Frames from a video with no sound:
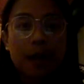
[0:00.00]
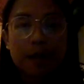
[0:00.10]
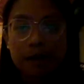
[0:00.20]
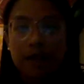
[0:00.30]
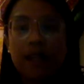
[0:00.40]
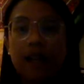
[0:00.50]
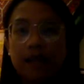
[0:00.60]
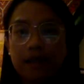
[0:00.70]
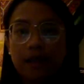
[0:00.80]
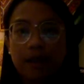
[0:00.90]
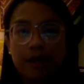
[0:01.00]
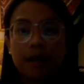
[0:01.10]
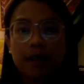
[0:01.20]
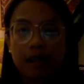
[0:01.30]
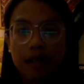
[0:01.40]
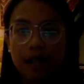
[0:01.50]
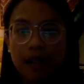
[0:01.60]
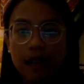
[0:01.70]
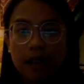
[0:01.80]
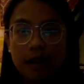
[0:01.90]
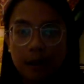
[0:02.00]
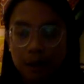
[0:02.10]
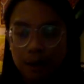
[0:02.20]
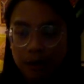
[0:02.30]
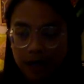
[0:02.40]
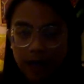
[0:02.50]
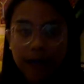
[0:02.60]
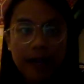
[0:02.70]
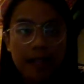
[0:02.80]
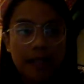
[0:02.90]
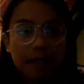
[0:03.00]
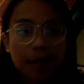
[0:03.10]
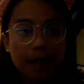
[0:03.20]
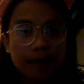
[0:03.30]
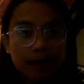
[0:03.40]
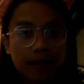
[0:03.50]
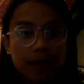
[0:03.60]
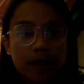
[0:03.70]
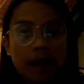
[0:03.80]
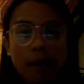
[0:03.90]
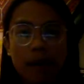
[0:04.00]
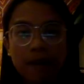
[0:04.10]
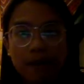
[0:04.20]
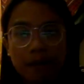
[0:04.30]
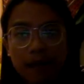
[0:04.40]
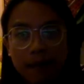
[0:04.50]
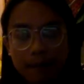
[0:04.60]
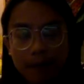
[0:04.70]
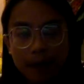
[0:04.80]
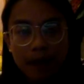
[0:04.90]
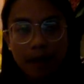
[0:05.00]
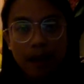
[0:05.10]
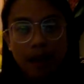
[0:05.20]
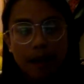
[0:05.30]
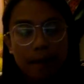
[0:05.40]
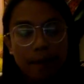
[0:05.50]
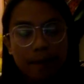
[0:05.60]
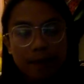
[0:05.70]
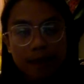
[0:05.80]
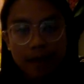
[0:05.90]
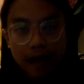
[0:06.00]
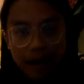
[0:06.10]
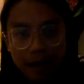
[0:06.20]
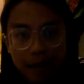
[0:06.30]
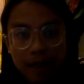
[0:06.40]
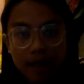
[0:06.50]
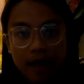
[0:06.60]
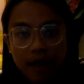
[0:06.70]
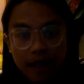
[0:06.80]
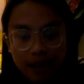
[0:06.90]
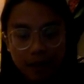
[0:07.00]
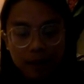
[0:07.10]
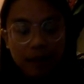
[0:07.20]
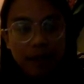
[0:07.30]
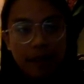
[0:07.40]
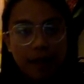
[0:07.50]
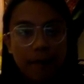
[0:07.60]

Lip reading: arrows at us constantly. So creating that space away from them can be a really